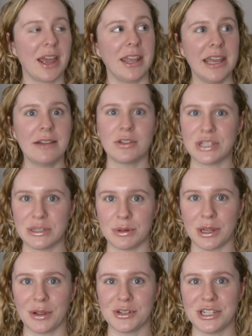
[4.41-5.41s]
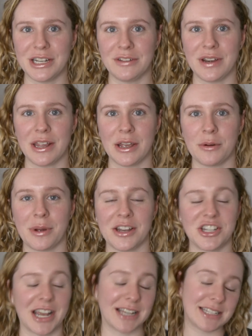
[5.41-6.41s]
year or two ago she did a video where
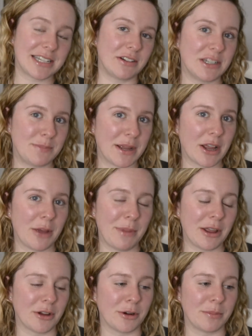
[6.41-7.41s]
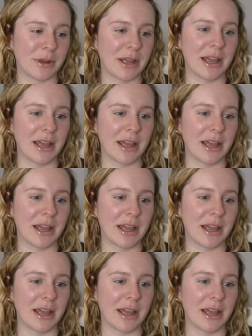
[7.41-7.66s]
she asked Siri to pick her makeup